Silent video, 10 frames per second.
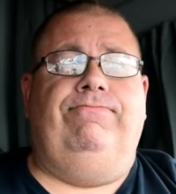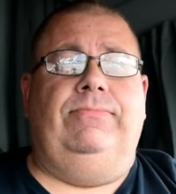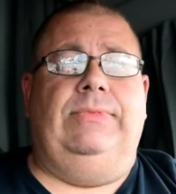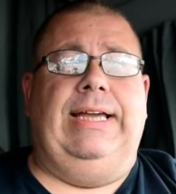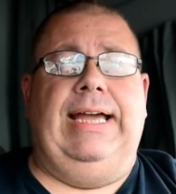
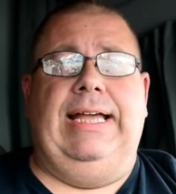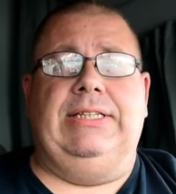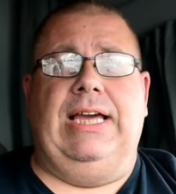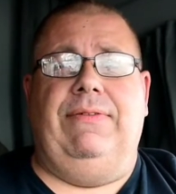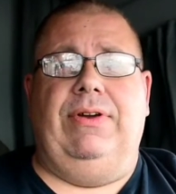That's
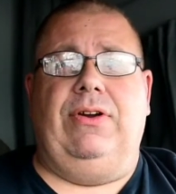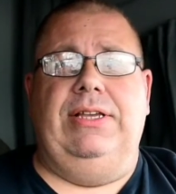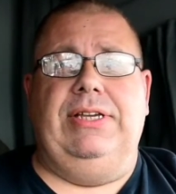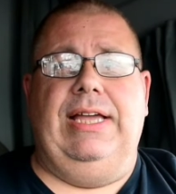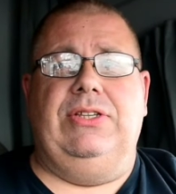kind of a
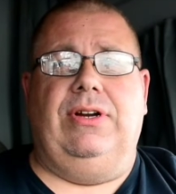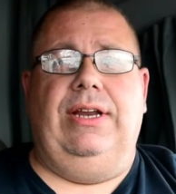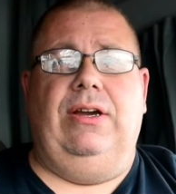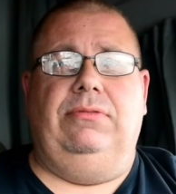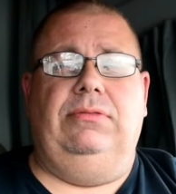crazy answer, I
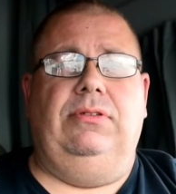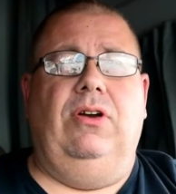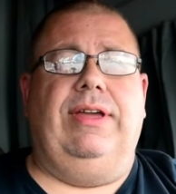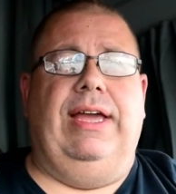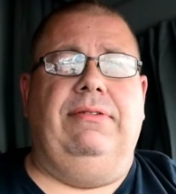know.
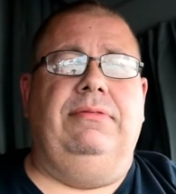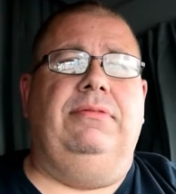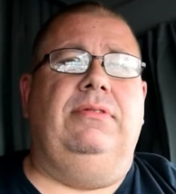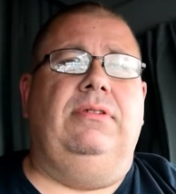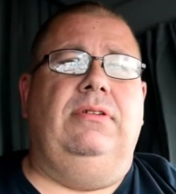Okay.
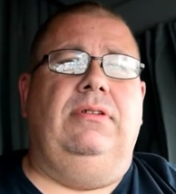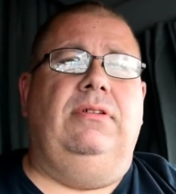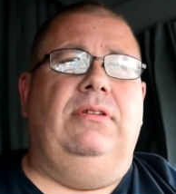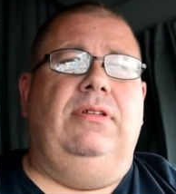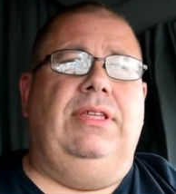
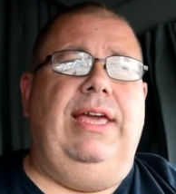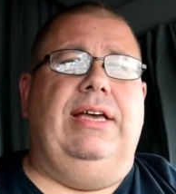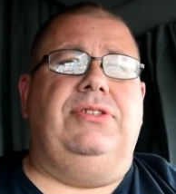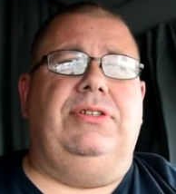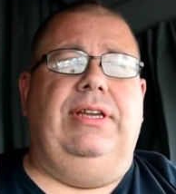
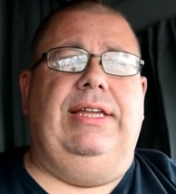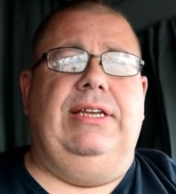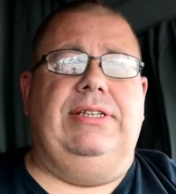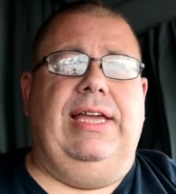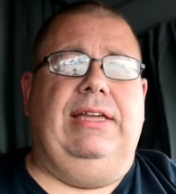Yes,
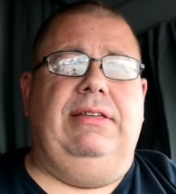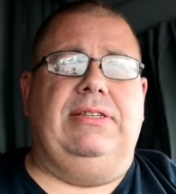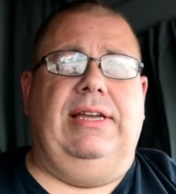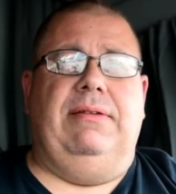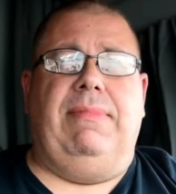it's
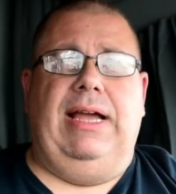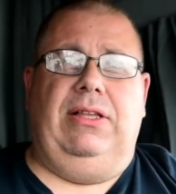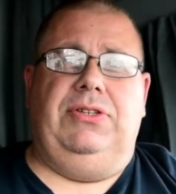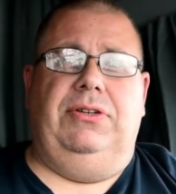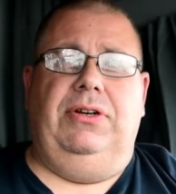like the
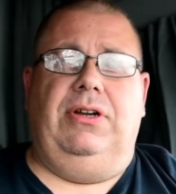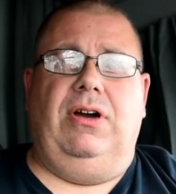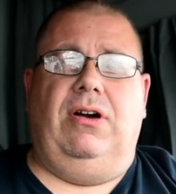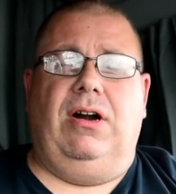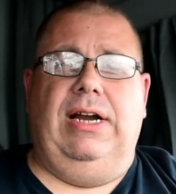mileage on your
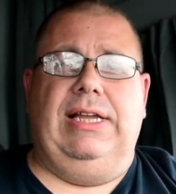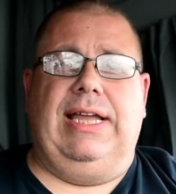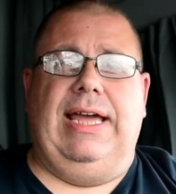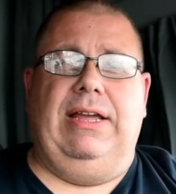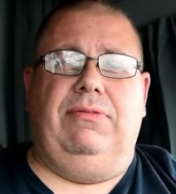car. It
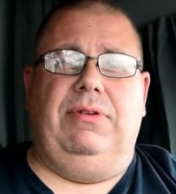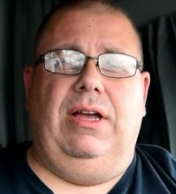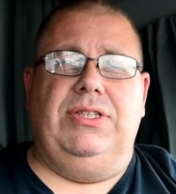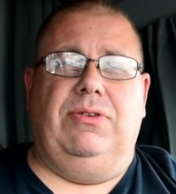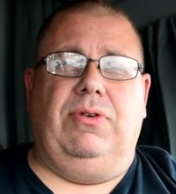kind of
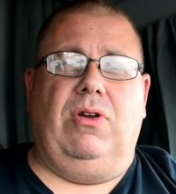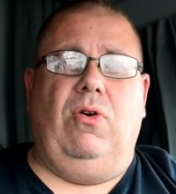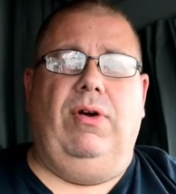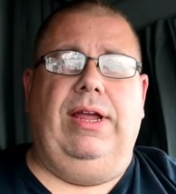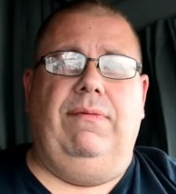is a
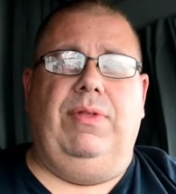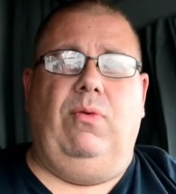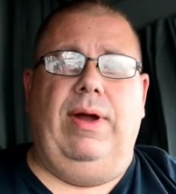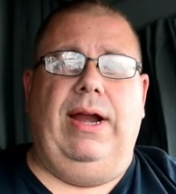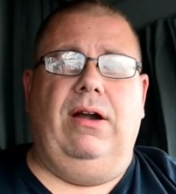recording of the
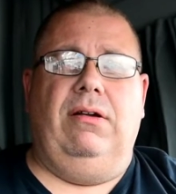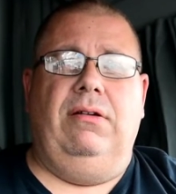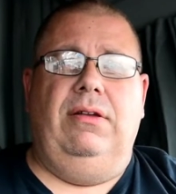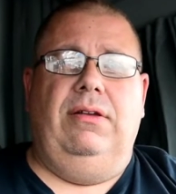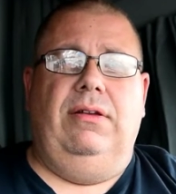wear
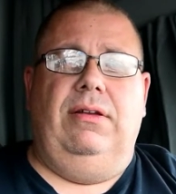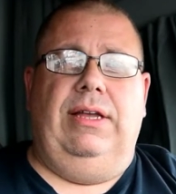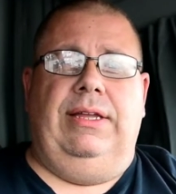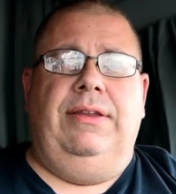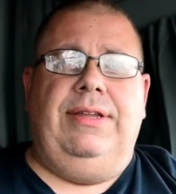
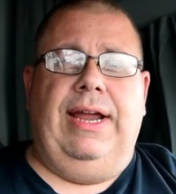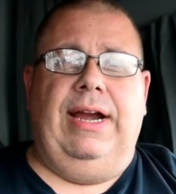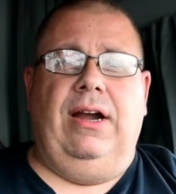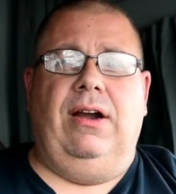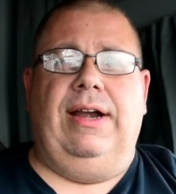and
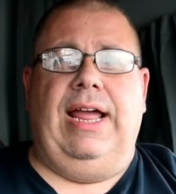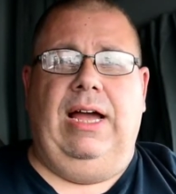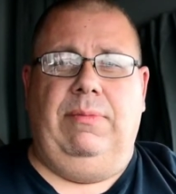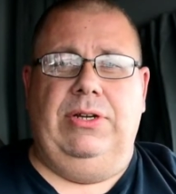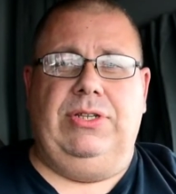tear and how
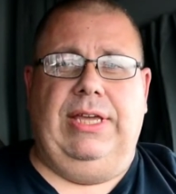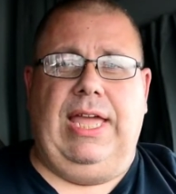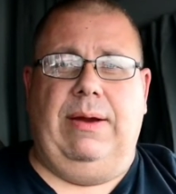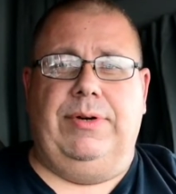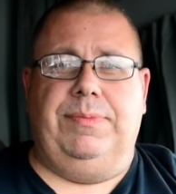much the
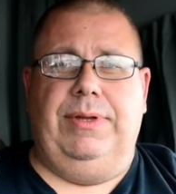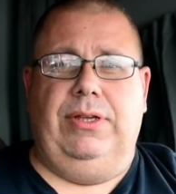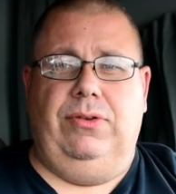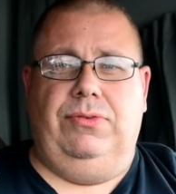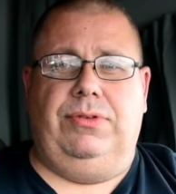camera's been
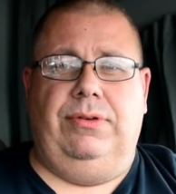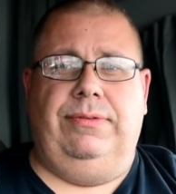used.